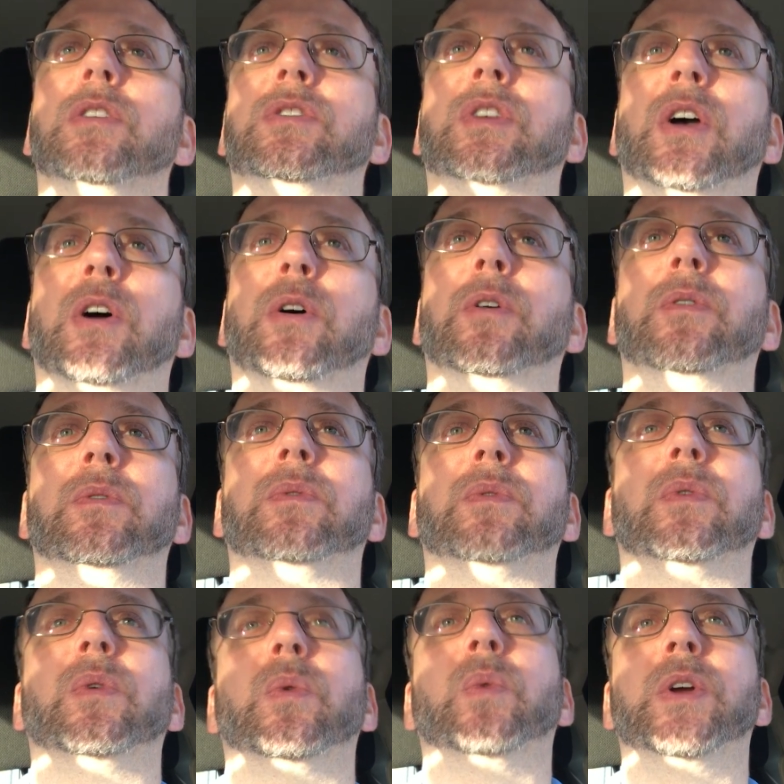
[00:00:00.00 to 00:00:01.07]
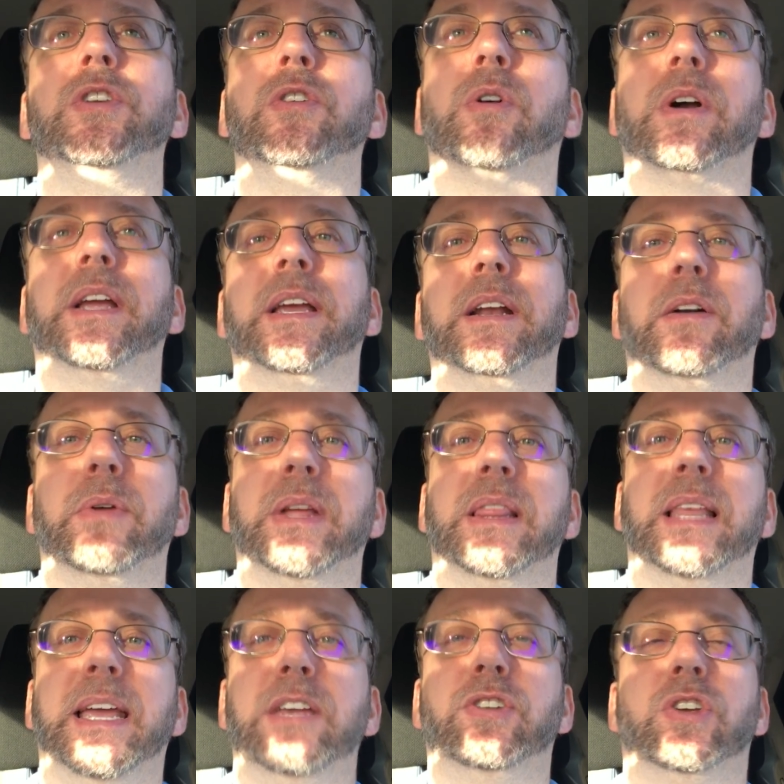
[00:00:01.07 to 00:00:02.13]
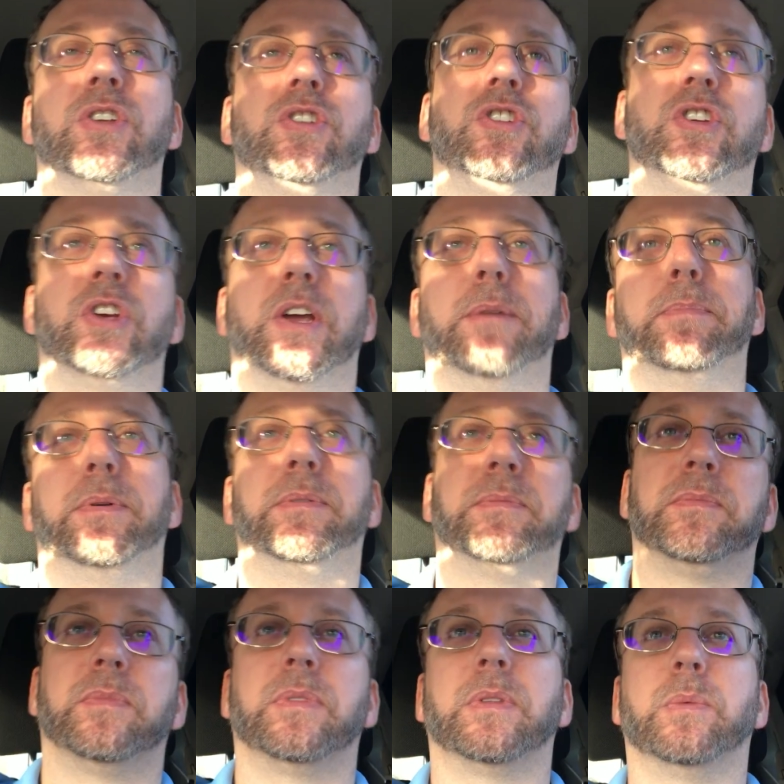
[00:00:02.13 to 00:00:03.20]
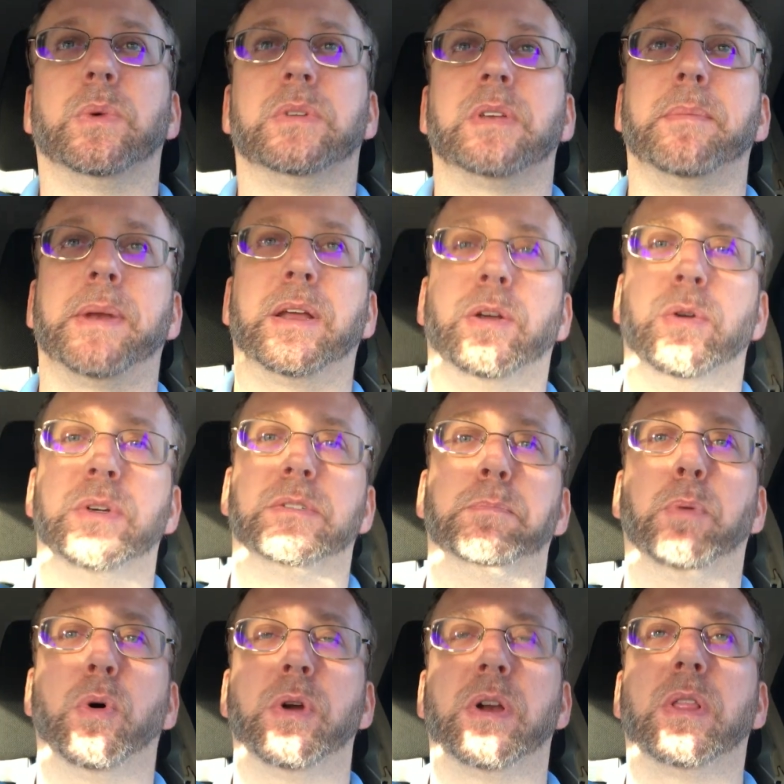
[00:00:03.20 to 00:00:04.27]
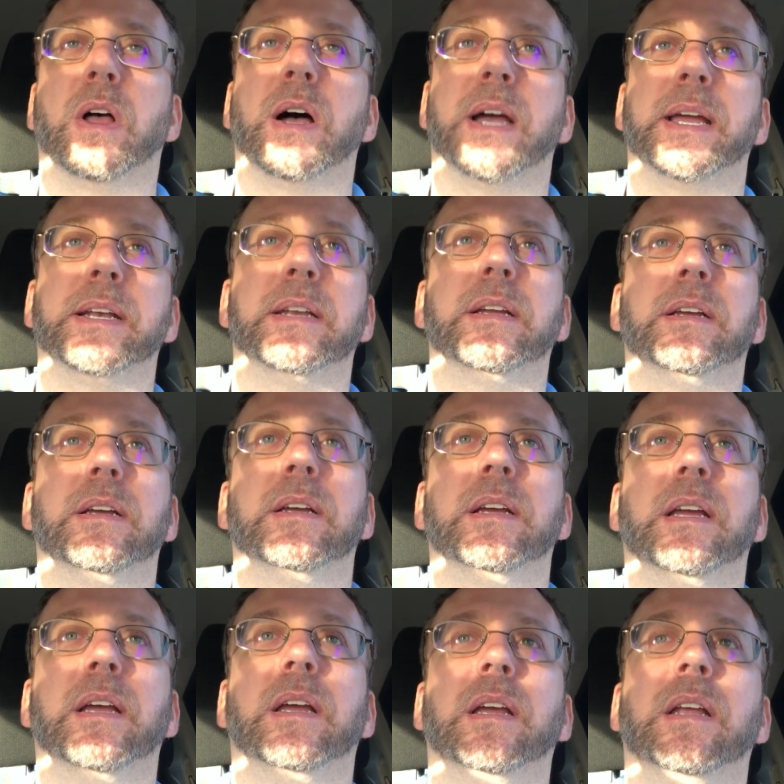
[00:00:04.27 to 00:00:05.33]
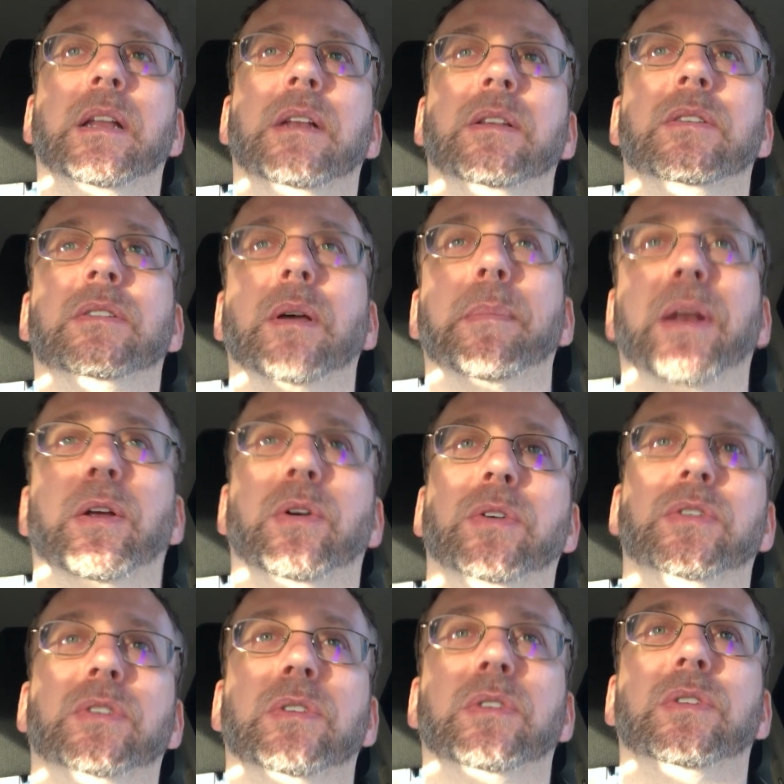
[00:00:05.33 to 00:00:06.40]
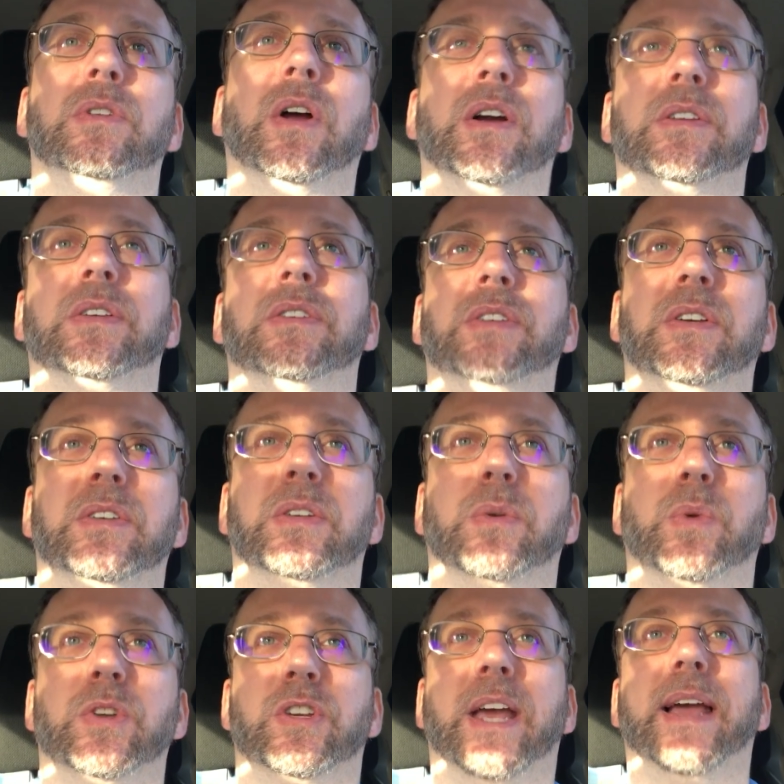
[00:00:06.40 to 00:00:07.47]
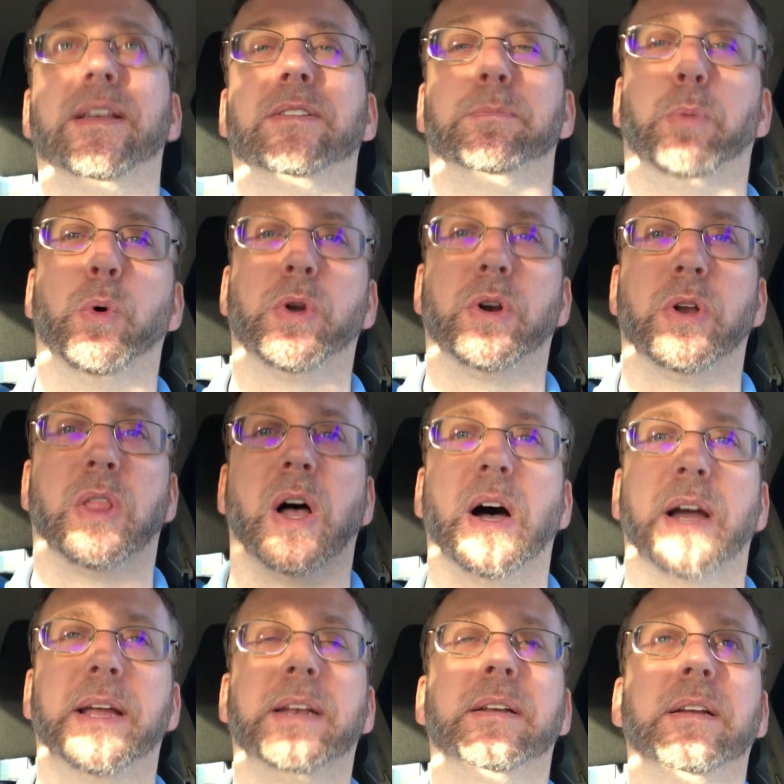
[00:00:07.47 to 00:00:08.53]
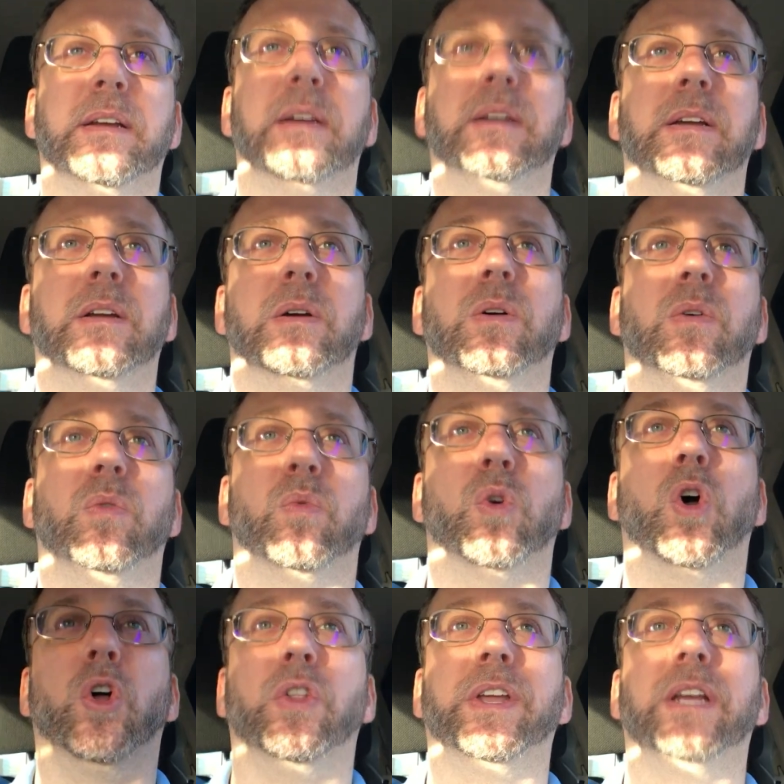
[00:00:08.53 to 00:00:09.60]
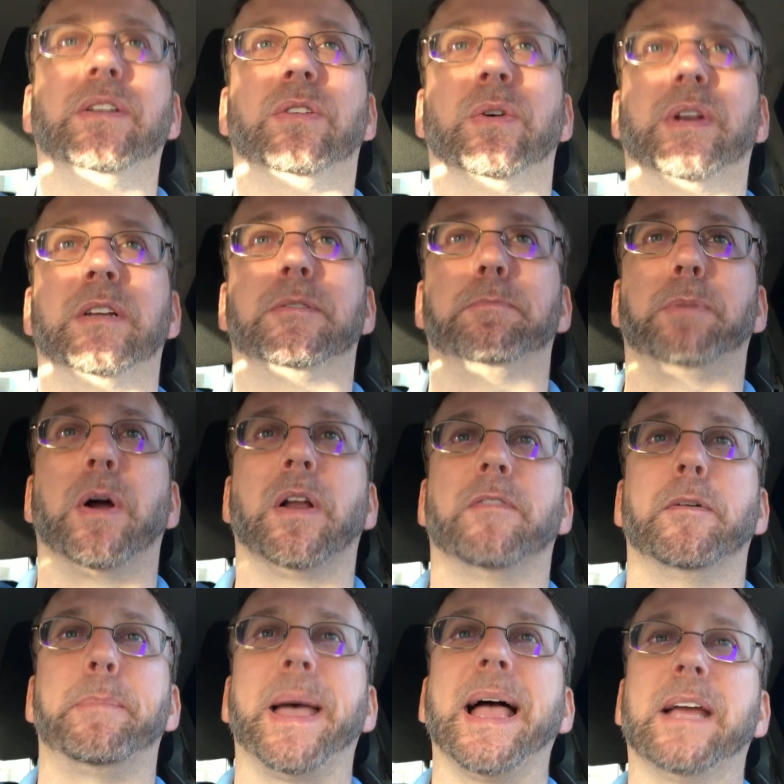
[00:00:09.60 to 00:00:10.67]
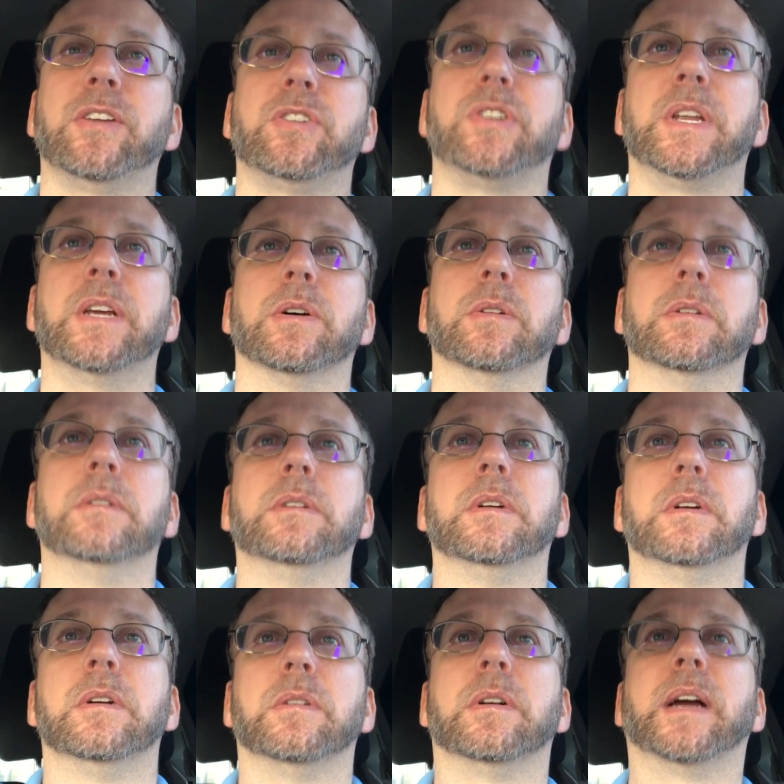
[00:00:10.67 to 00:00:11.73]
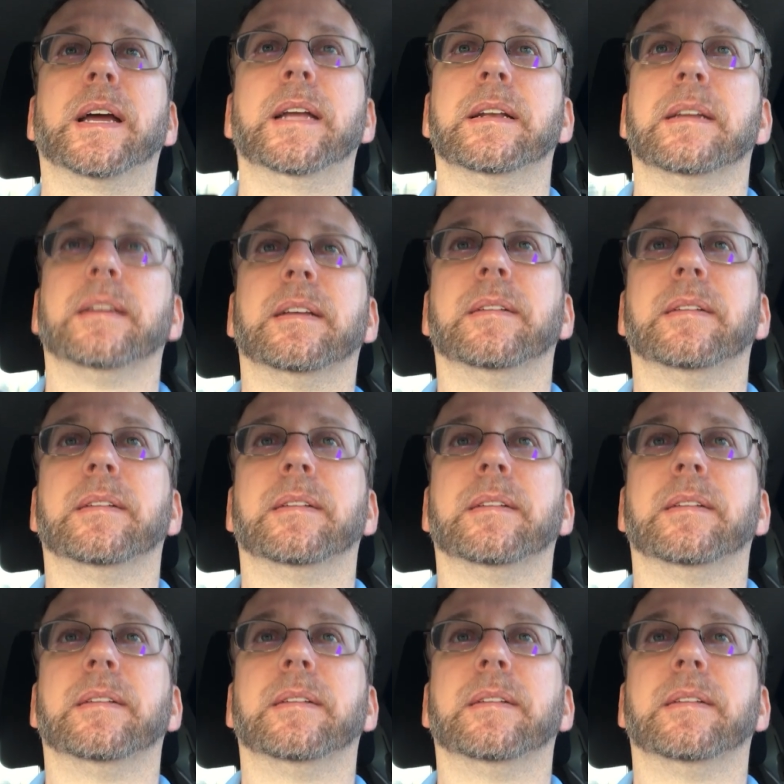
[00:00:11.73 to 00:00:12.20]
So when you're in a relationship with somebody who is borderline and somebody who's narcissistic, which has borderline rolled into it as part of a package deal, right?